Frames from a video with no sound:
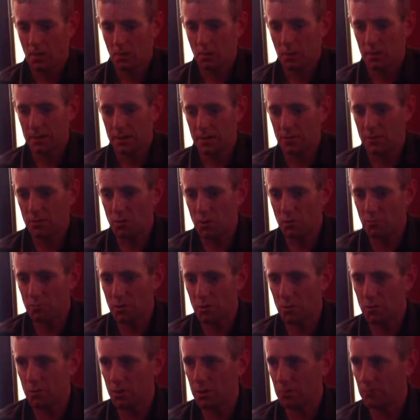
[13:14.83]
Well, the
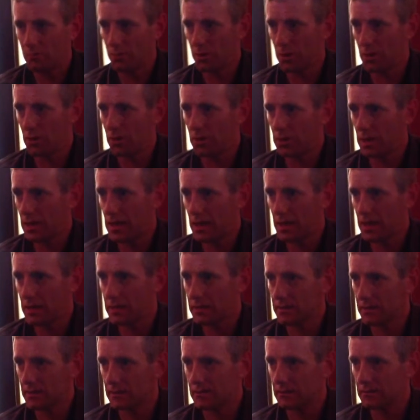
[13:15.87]
number one rule
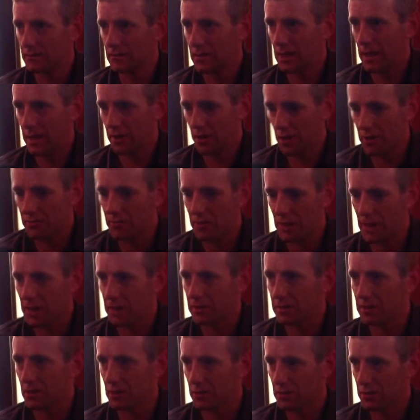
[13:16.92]
is, and I've
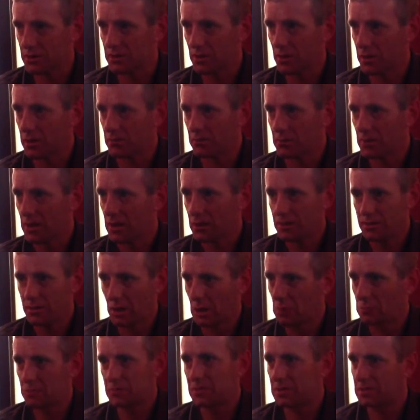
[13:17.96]
learned over time,
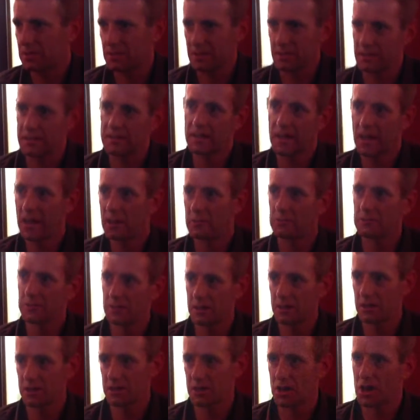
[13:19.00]
don't discount
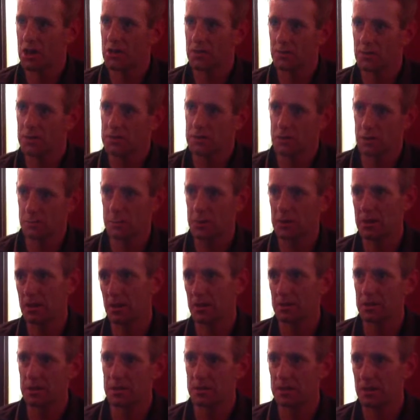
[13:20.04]
a genre just
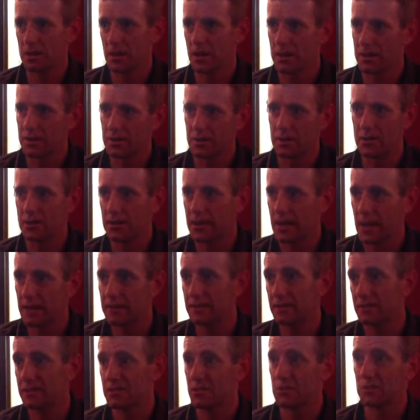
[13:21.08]
because you are yet
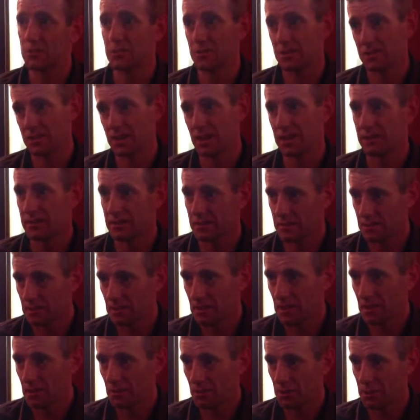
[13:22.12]
to understand
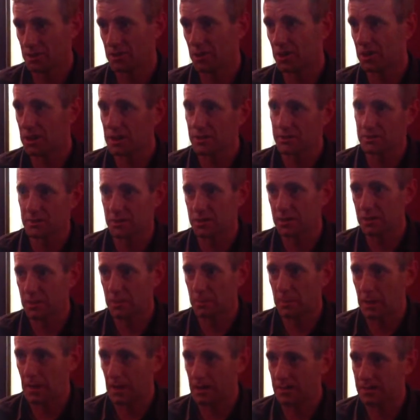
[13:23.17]
it, which I have done in
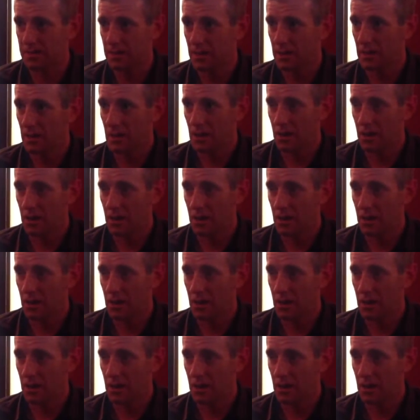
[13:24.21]
the past.